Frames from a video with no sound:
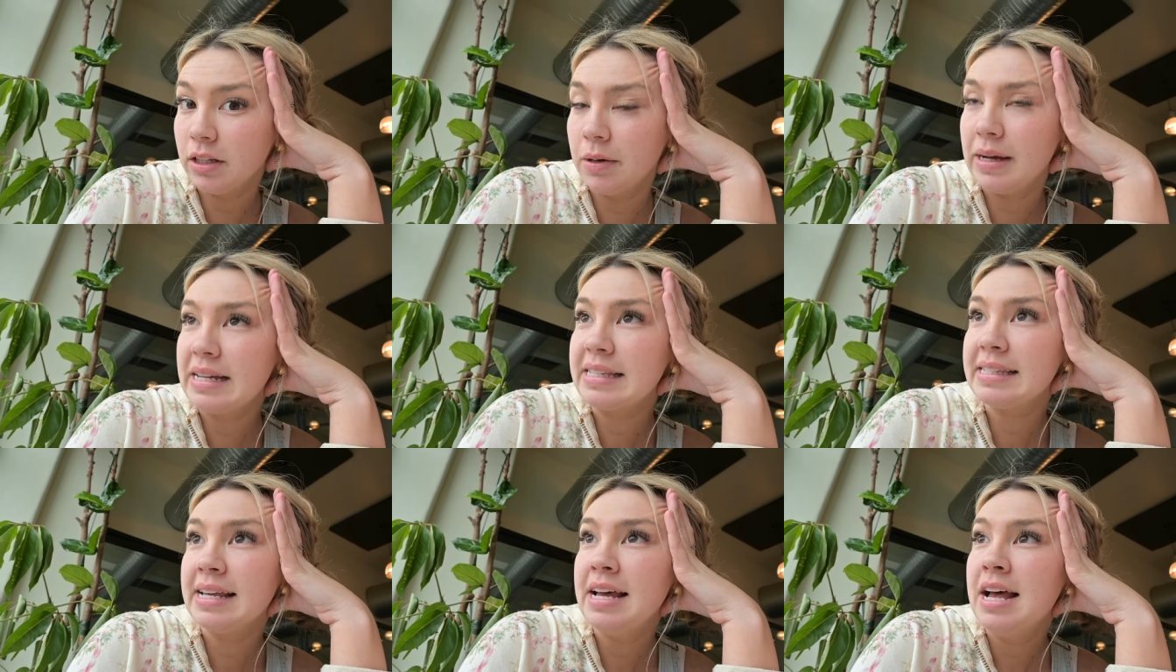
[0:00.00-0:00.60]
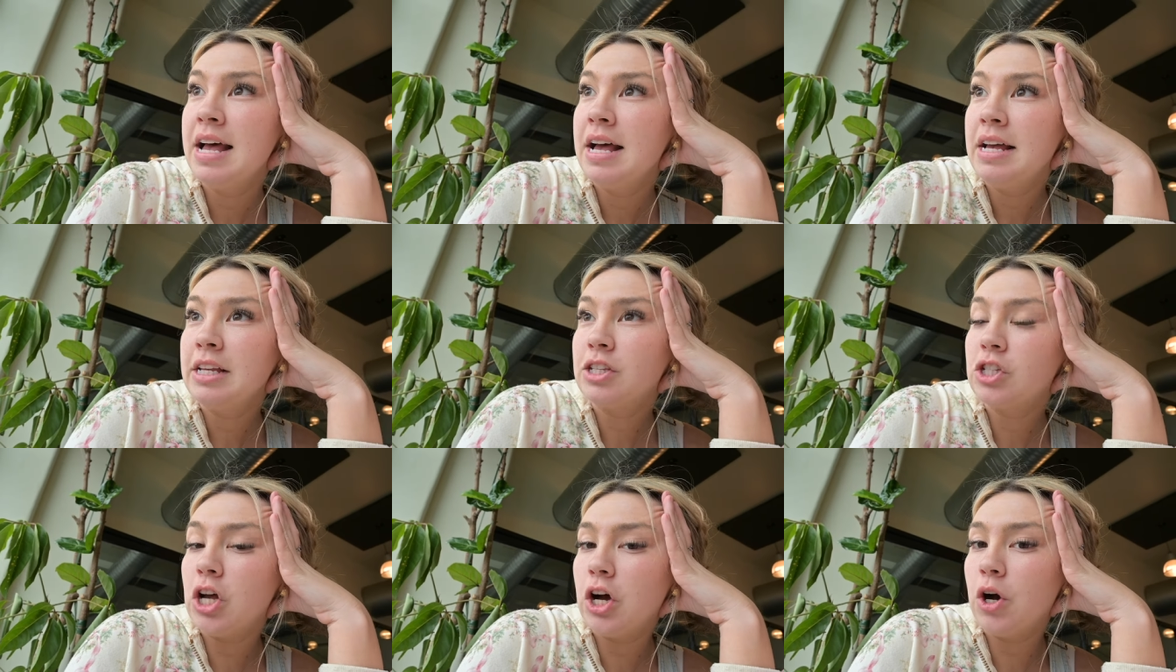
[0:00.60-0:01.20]
Louis.
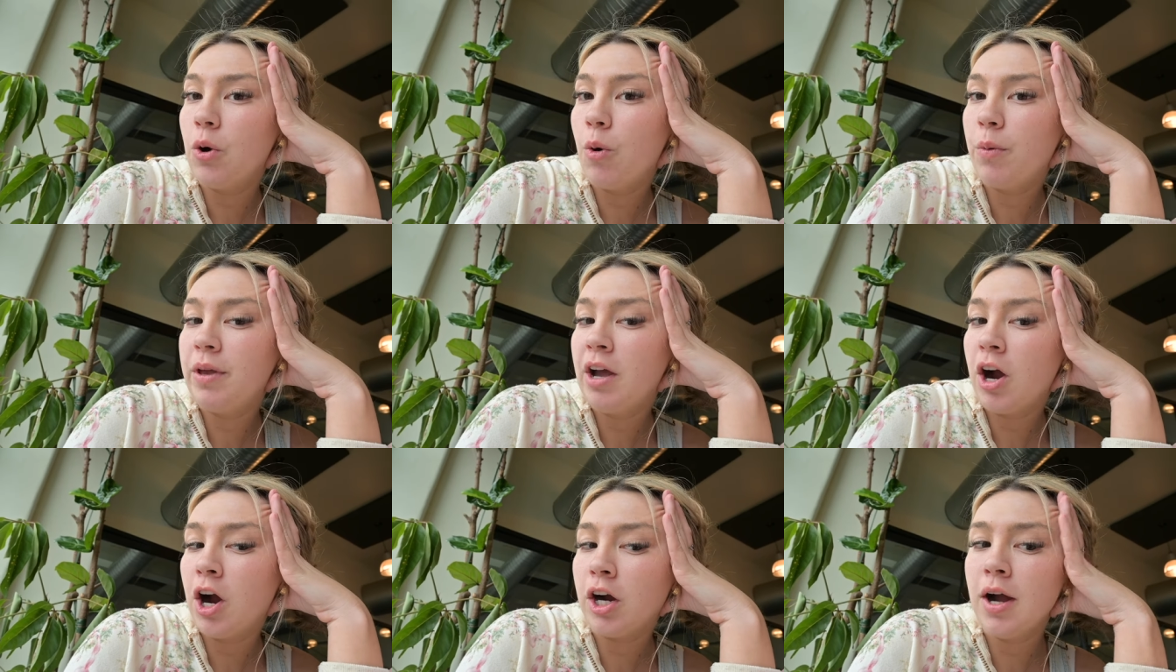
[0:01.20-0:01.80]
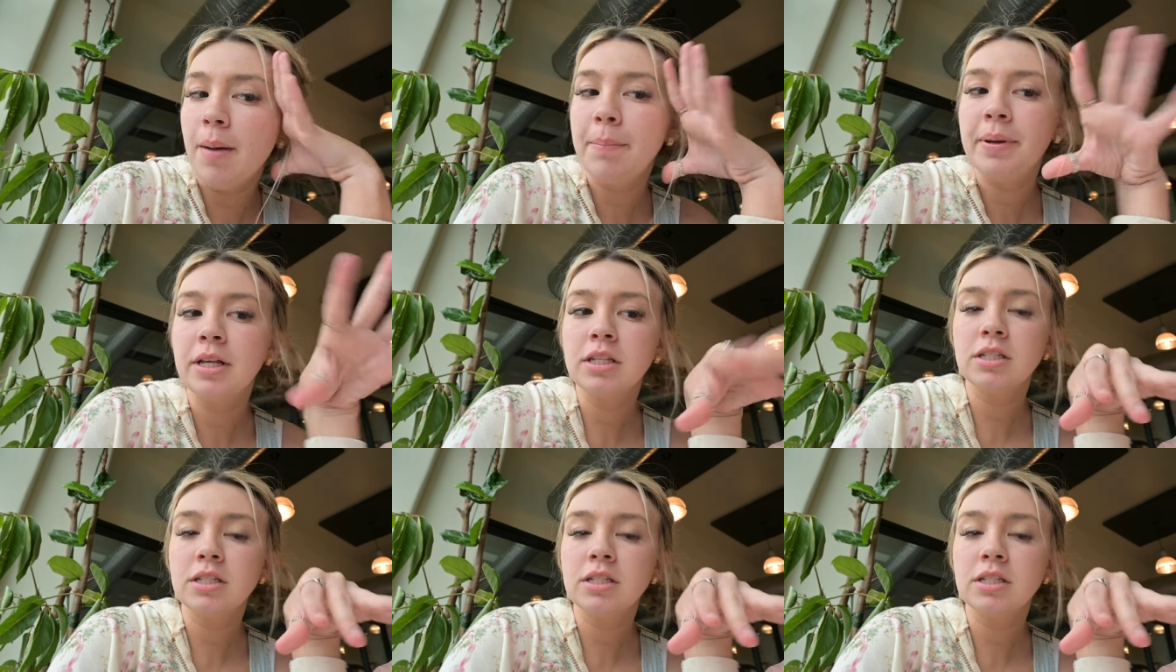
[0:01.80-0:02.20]
So we are pit